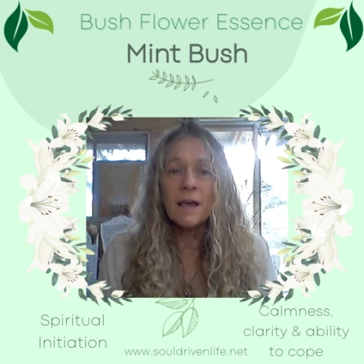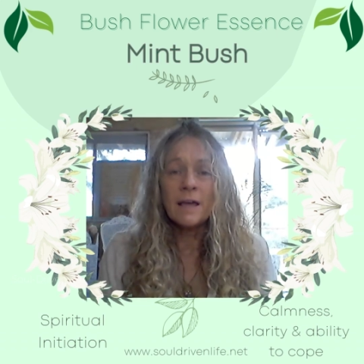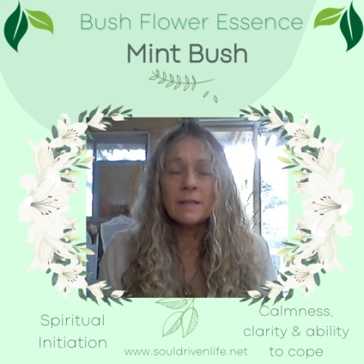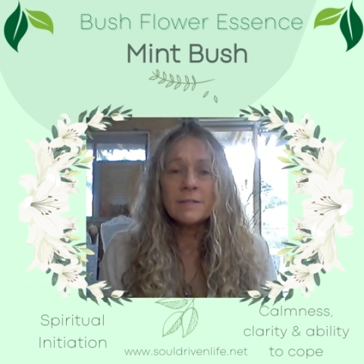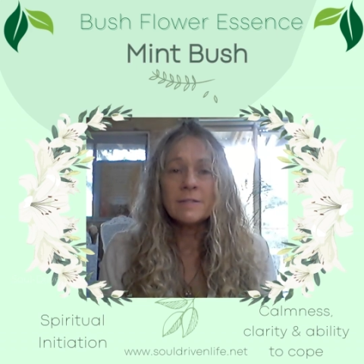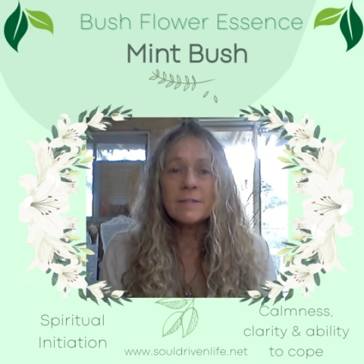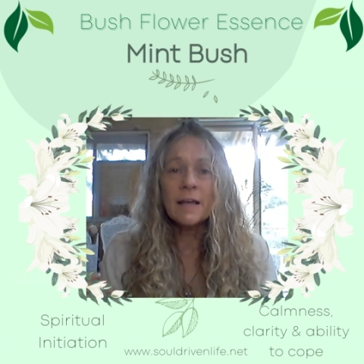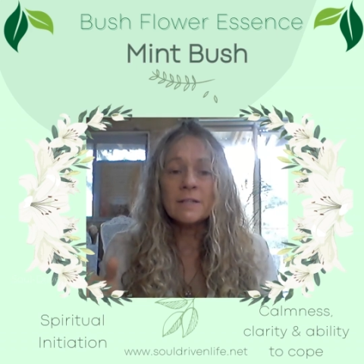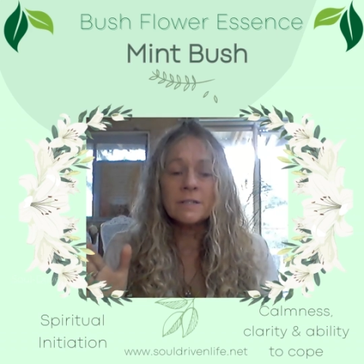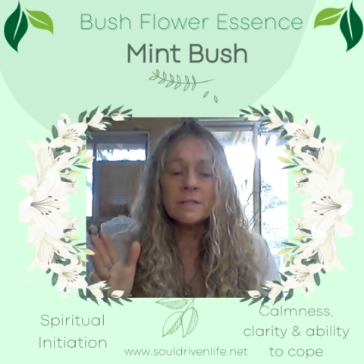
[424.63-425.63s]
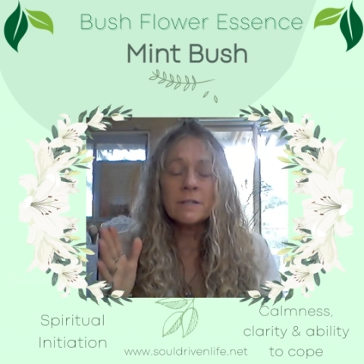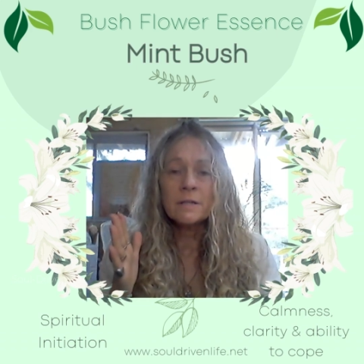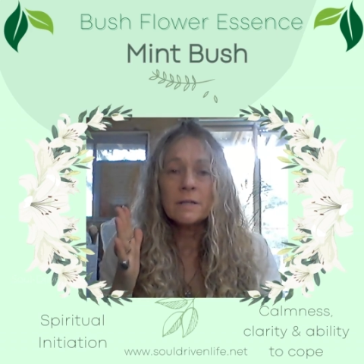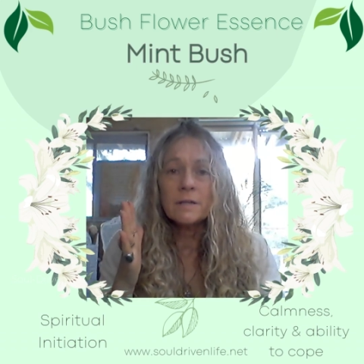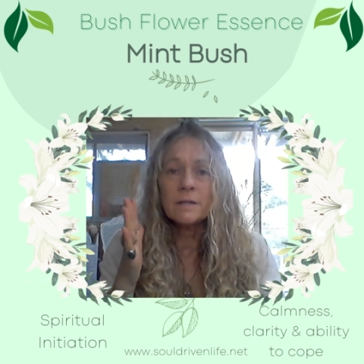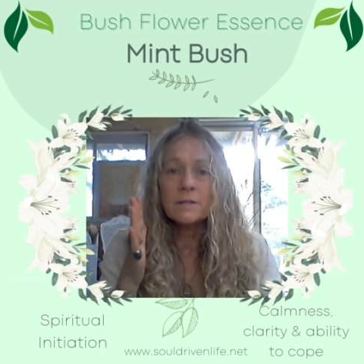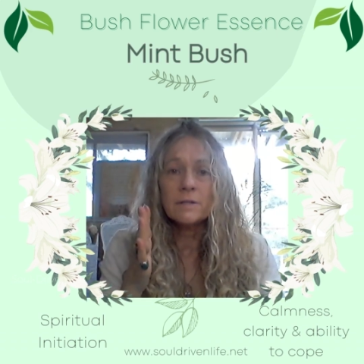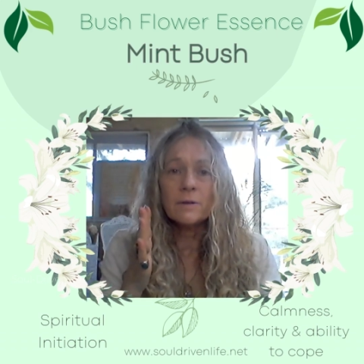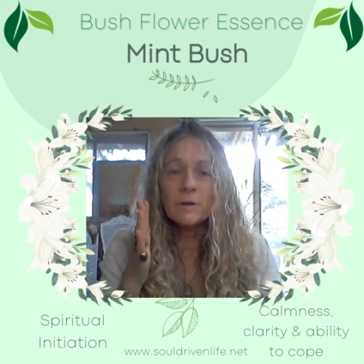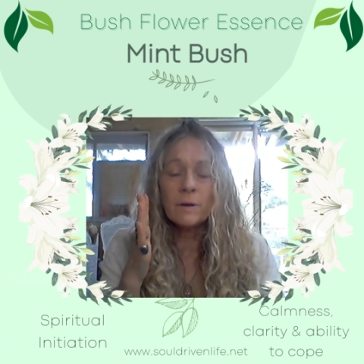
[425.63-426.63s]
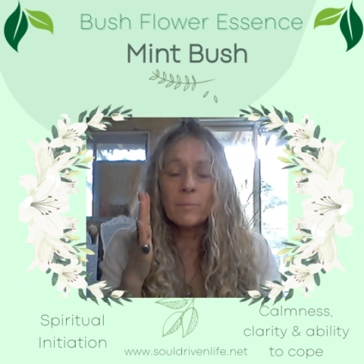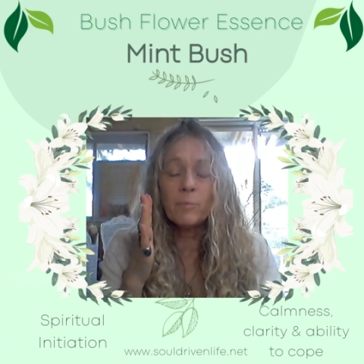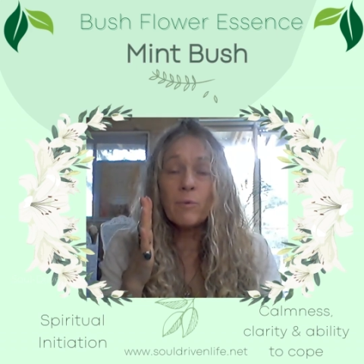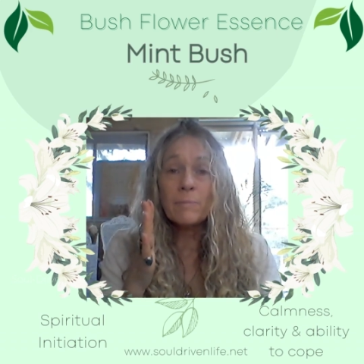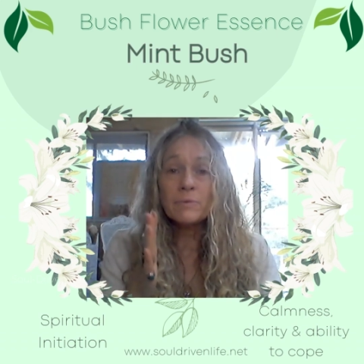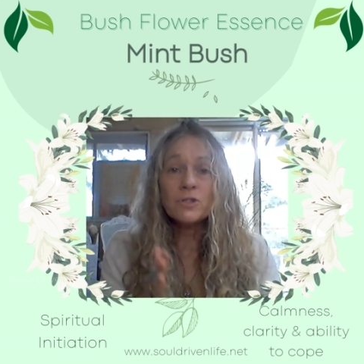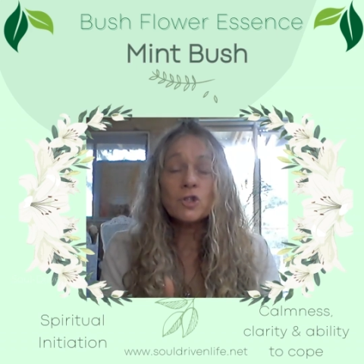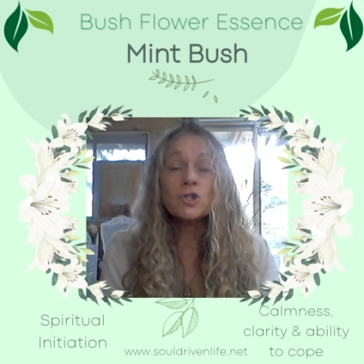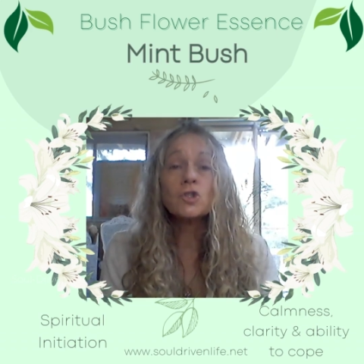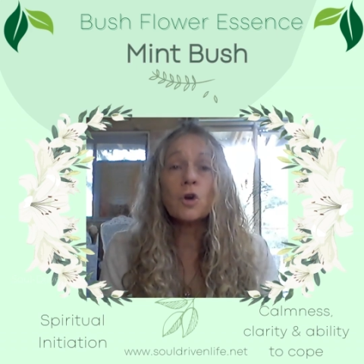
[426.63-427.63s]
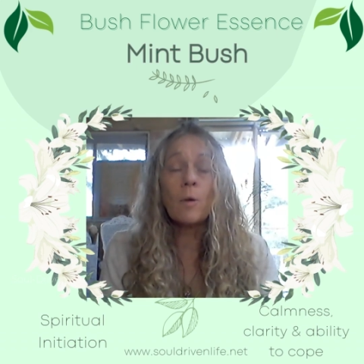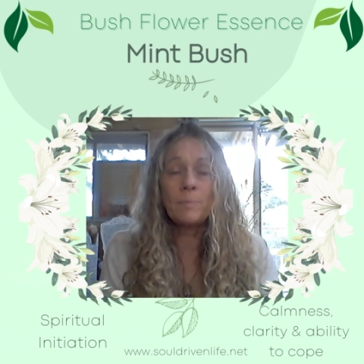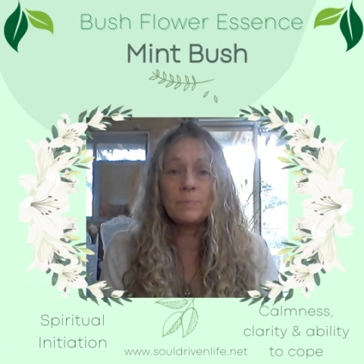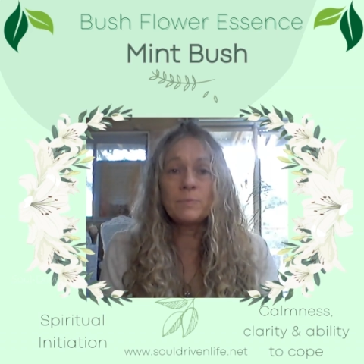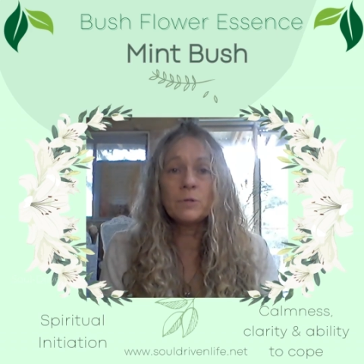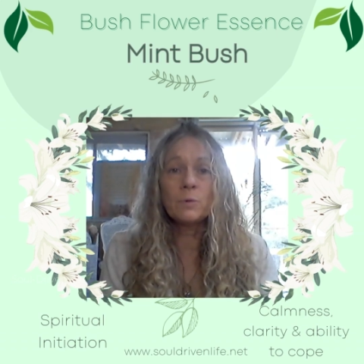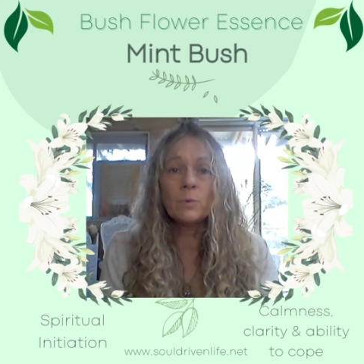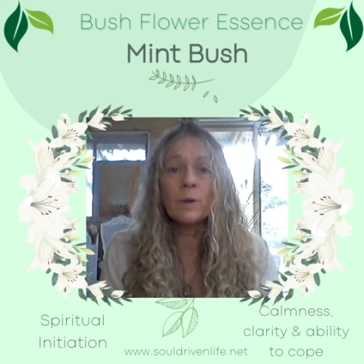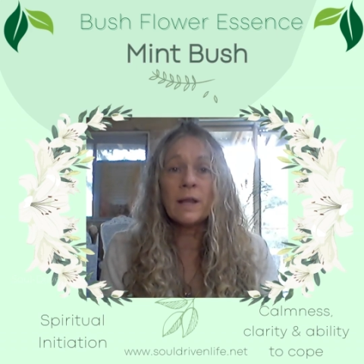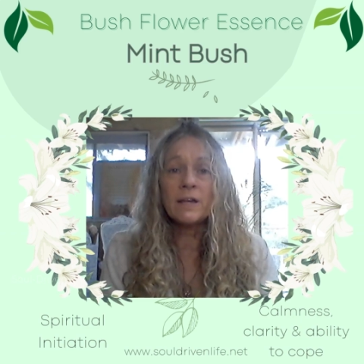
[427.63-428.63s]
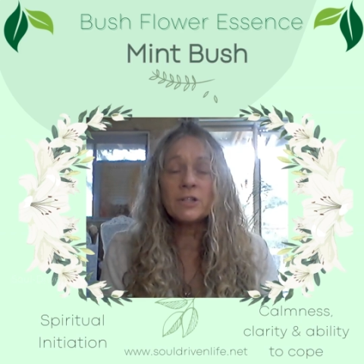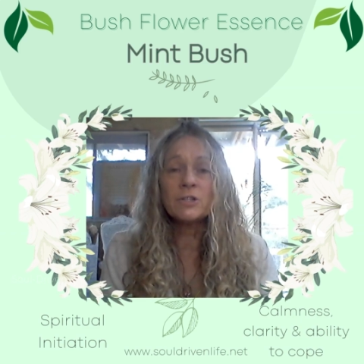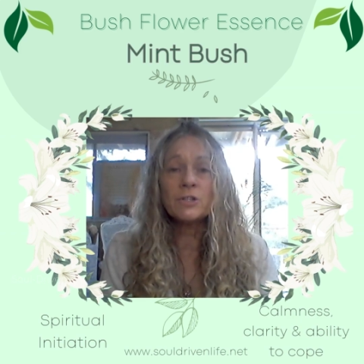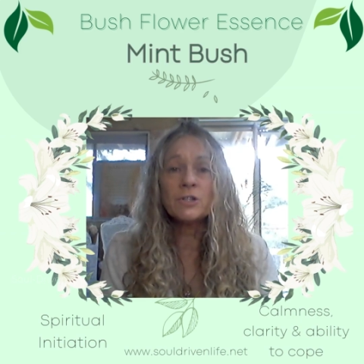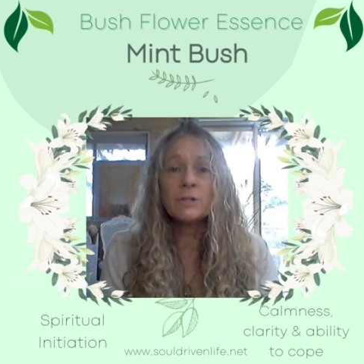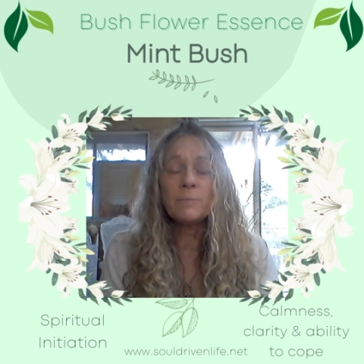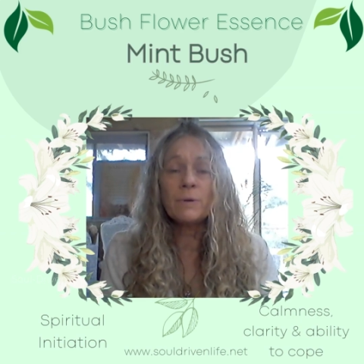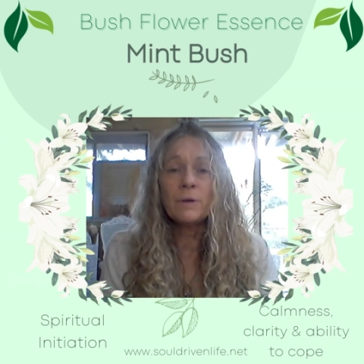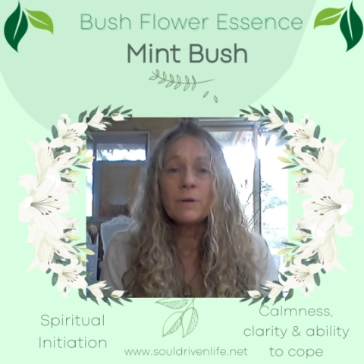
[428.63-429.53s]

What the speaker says: a sudden, abrupt stop to a relationship